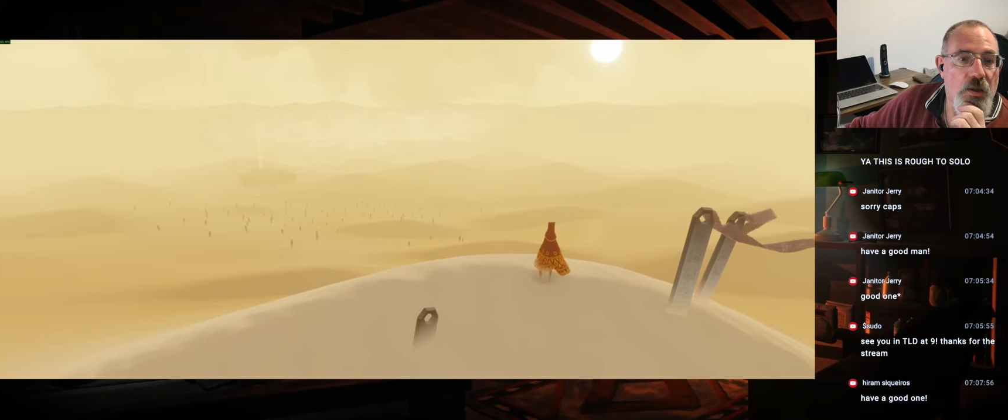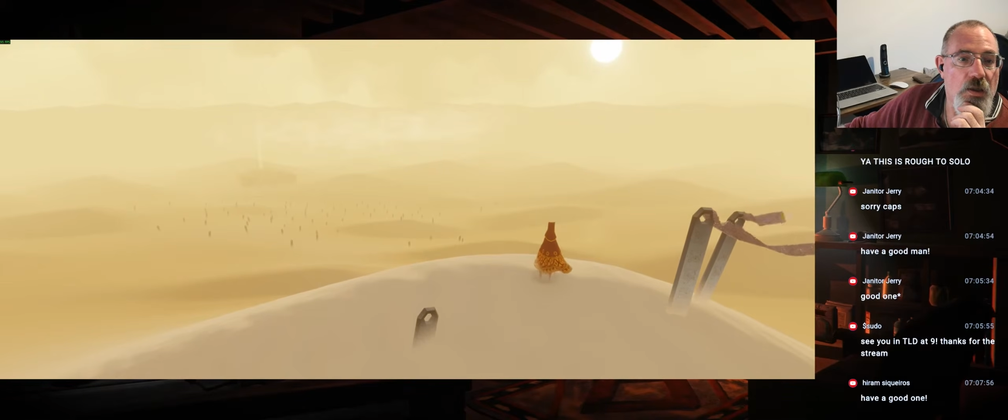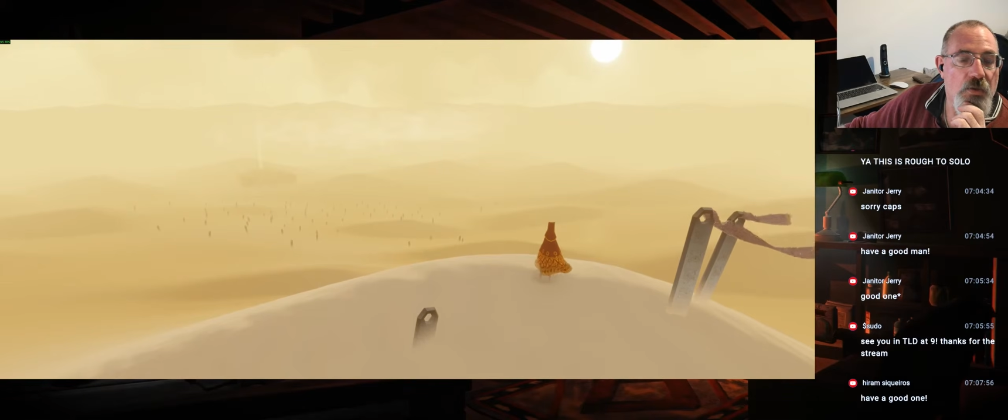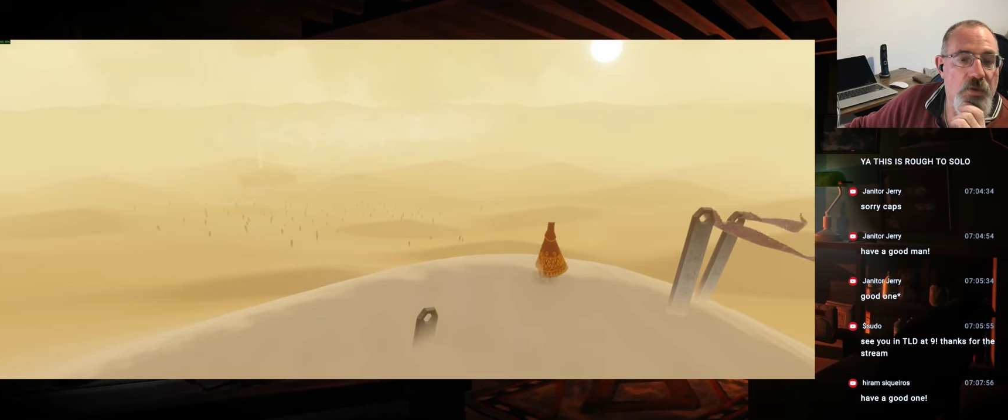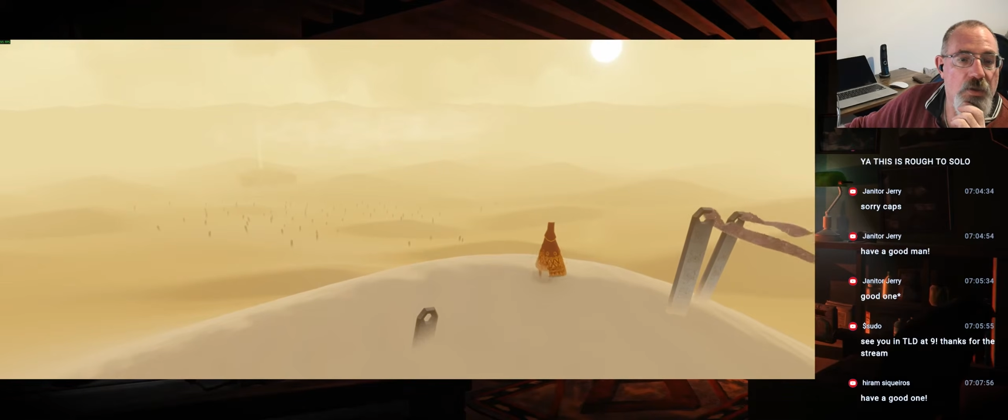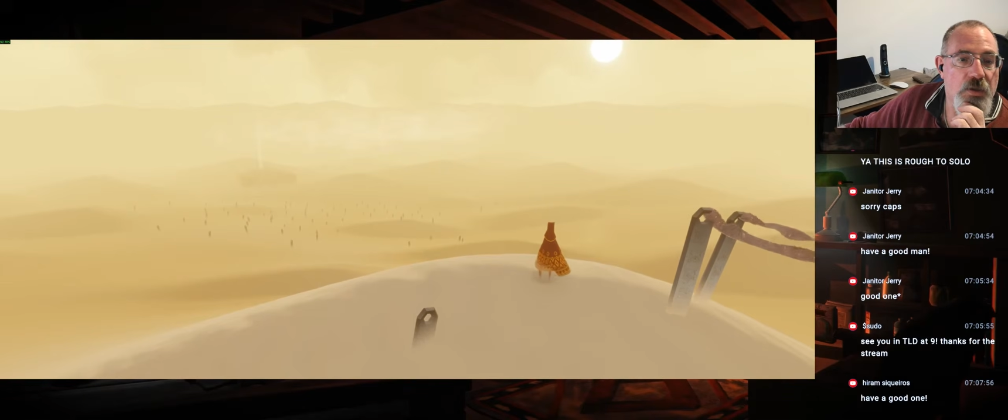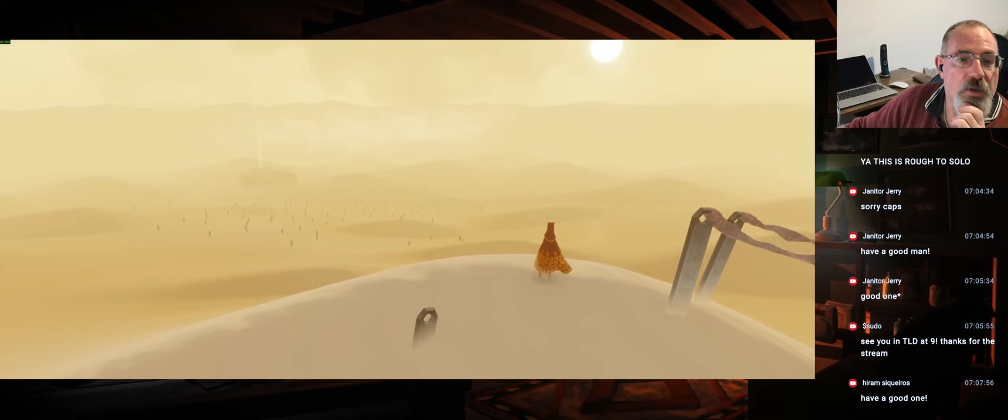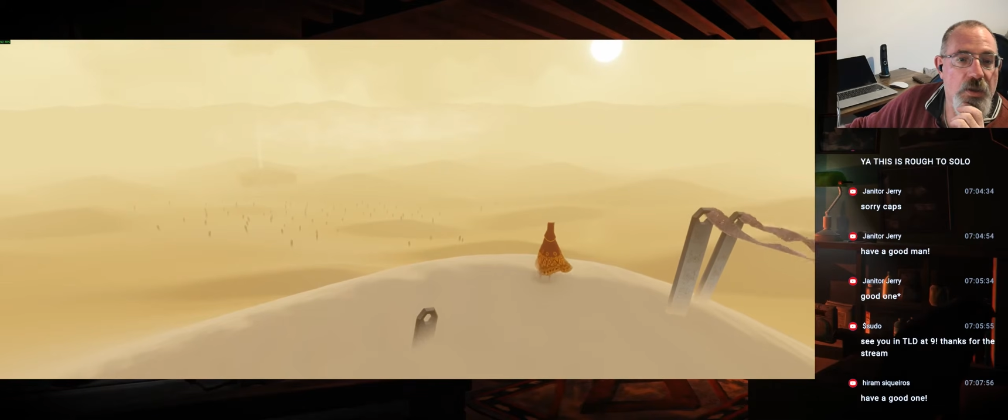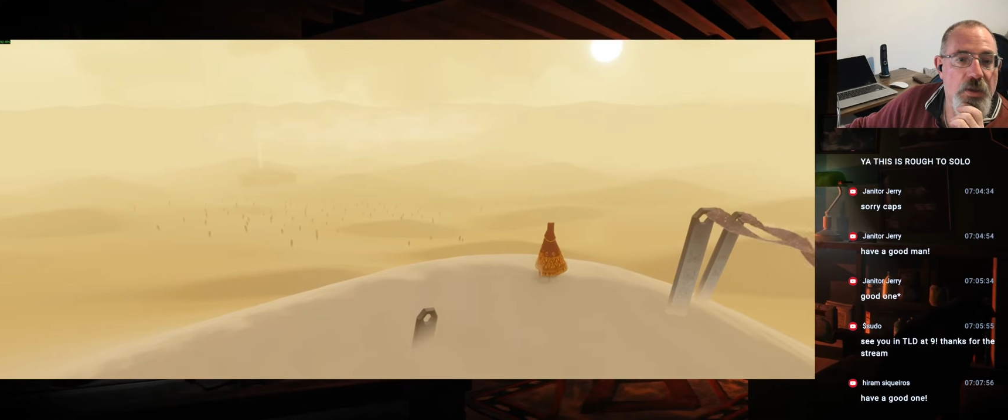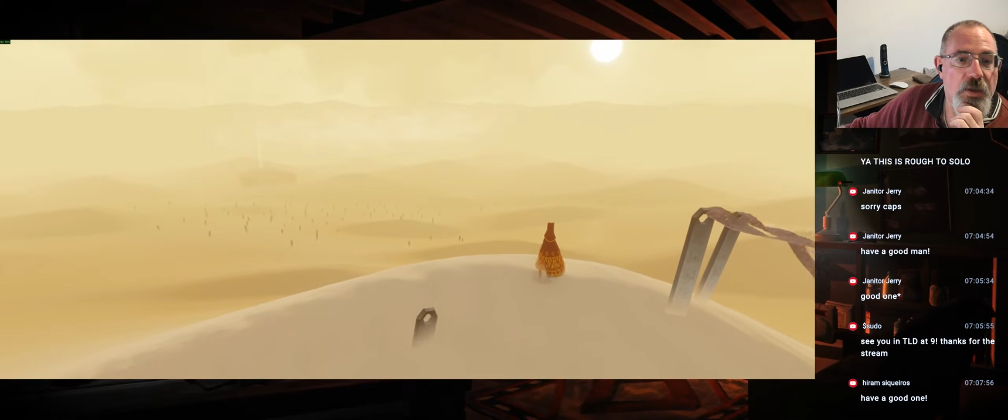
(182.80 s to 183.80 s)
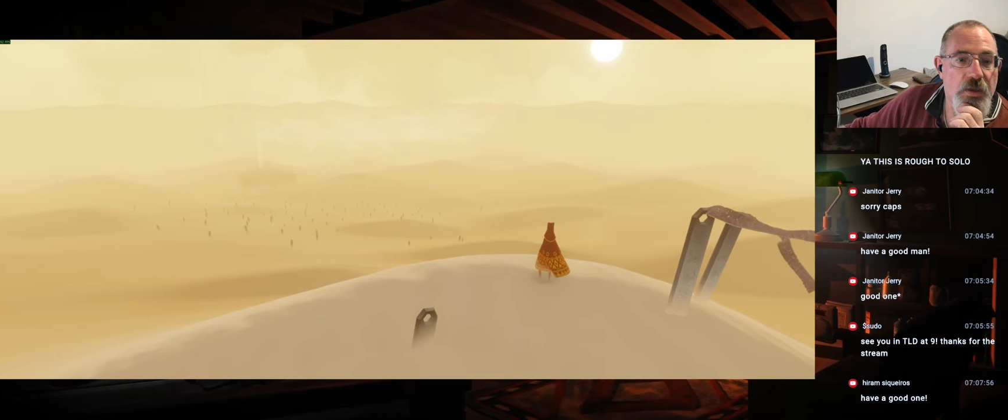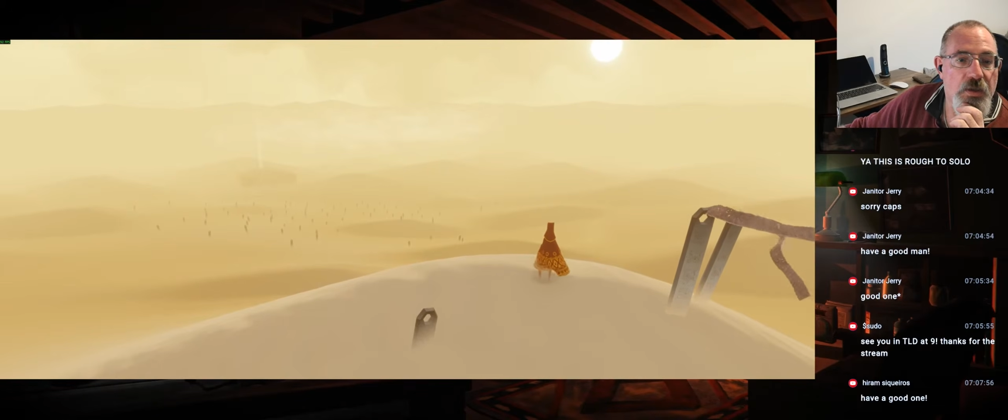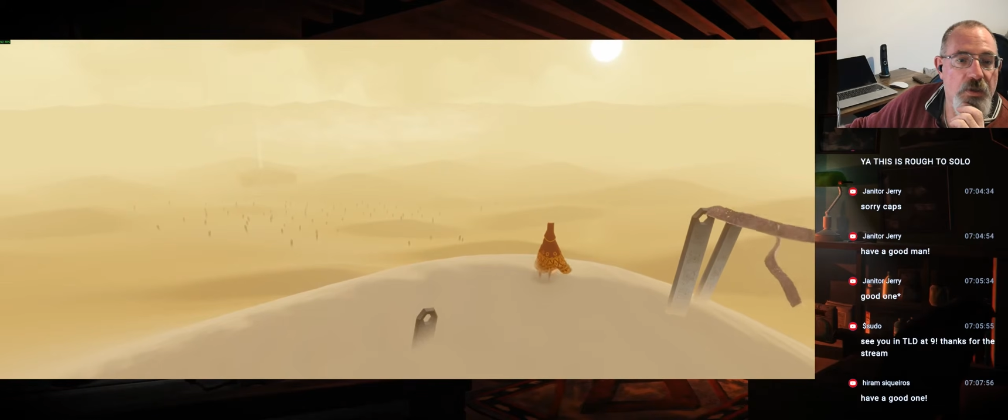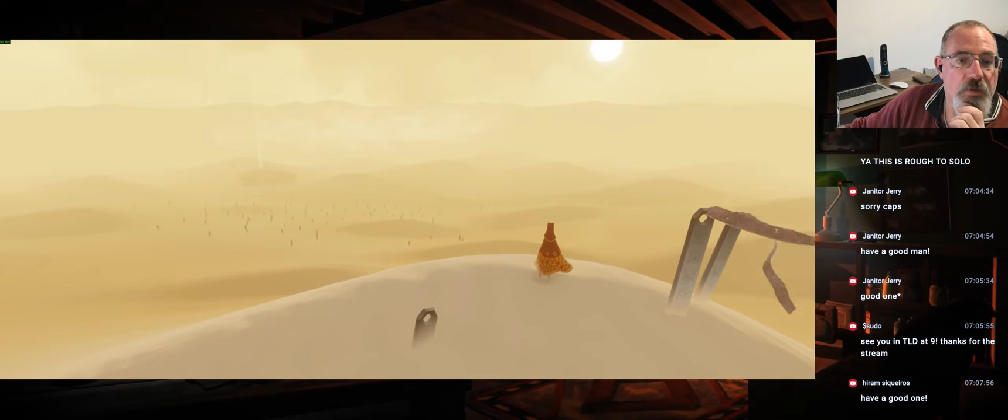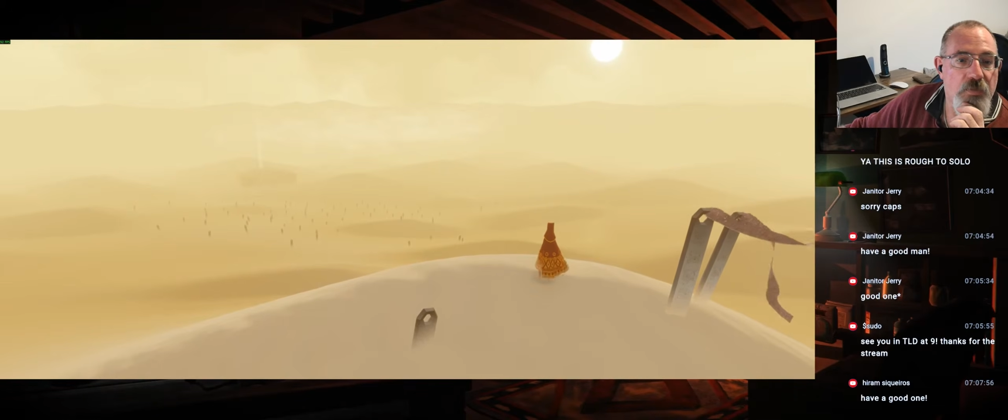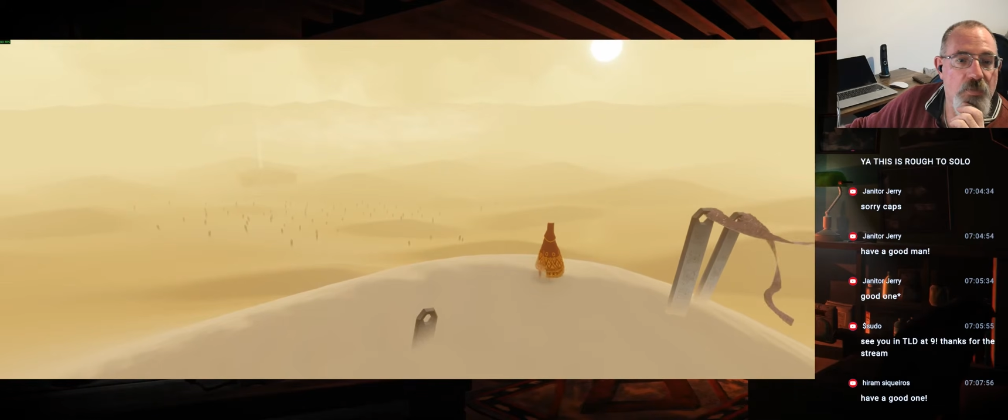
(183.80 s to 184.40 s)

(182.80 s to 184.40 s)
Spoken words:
Okay,